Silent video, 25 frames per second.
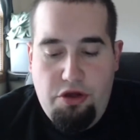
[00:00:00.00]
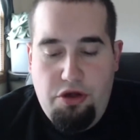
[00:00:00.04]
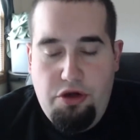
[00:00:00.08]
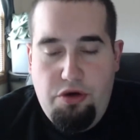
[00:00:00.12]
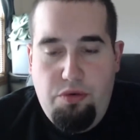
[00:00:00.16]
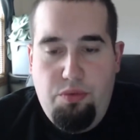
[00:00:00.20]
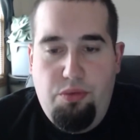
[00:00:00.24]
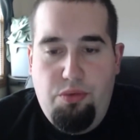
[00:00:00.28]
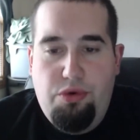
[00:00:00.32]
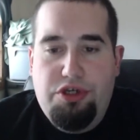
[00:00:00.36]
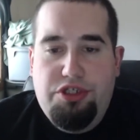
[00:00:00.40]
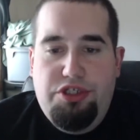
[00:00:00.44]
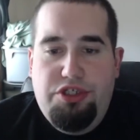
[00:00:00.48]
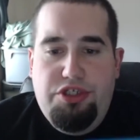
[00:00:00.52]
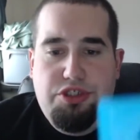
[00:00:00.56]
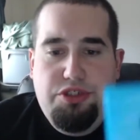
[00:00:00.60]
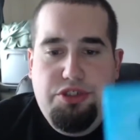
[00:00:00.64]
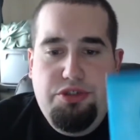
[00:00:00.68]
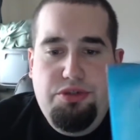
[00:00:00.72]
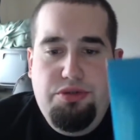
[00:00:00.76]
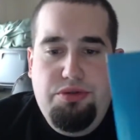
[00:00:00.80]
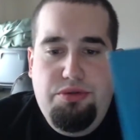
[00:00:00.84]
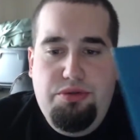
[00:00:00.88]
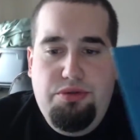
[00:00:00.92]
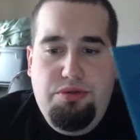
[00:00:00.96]
Once
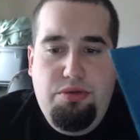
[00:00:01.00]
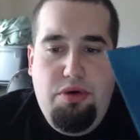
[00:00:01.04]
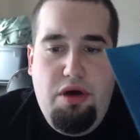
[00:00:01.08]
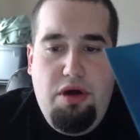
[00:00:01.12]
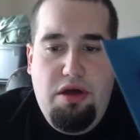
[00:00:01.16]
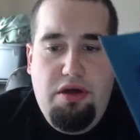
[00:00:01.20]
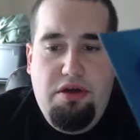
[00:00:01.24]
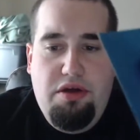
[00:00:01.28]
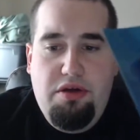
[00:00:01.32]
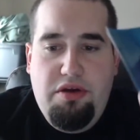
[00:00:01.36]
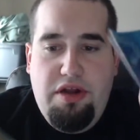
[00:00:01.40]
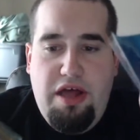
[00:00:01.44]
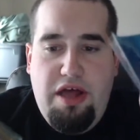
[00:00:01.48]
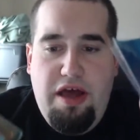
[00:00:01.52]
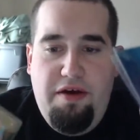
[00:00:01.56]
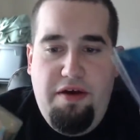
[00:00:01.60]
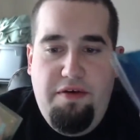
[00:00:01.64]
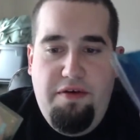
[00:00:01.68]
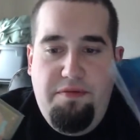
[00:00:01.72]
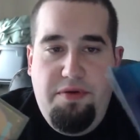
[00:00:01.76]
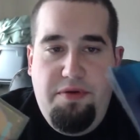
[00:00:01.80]
you have